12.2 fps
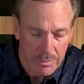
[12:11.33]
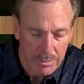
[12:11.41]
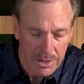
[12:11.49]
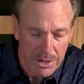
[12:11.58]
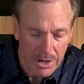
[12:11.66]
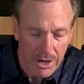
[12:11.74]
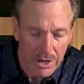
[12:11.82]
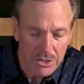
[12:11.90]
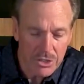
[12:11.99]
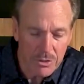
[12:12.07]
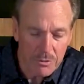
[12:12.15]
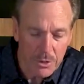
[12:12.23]
But our
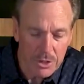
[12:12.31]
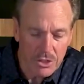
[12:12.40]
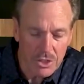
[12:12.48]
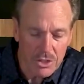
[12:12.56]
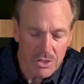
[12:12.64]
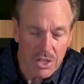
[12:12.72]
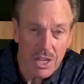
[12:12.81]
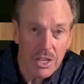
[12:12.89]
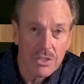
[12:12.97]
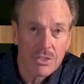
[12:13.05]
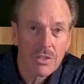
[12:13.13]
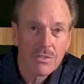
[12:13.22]
sufficiency
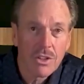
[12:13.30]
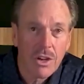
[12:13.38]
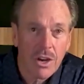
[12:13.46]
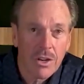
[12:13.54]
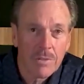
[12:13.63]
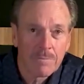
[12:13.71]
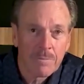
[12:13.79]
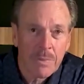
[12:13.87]
is of God.